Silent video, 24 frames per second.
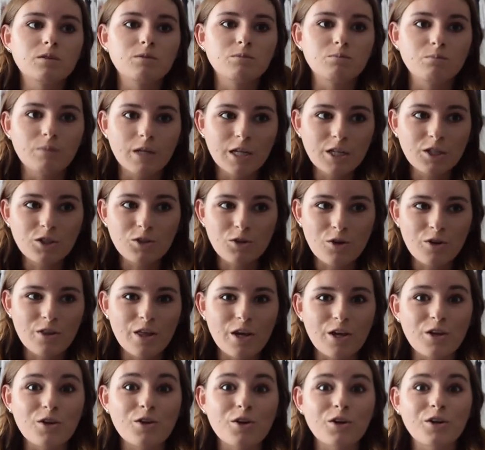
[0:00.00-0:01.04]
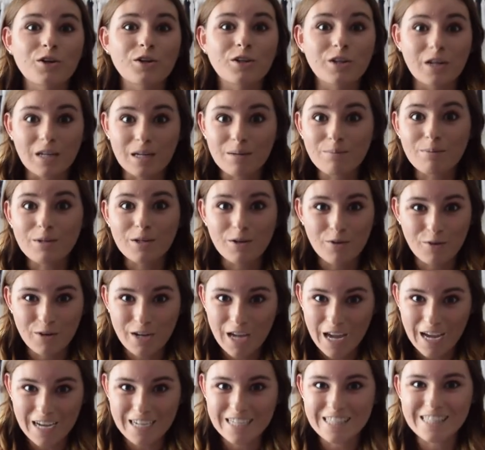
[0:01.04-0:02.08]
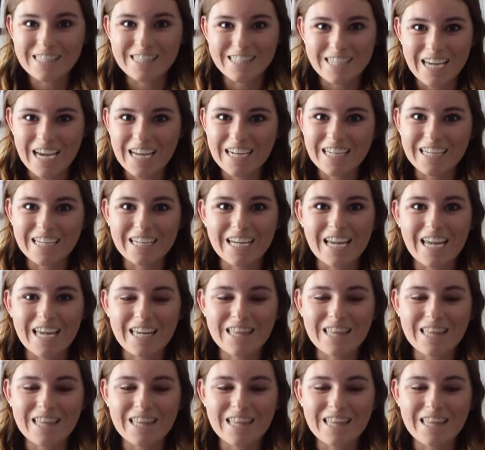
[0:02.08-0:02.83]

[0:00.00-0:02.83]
Make sure that you're gonna be okay standing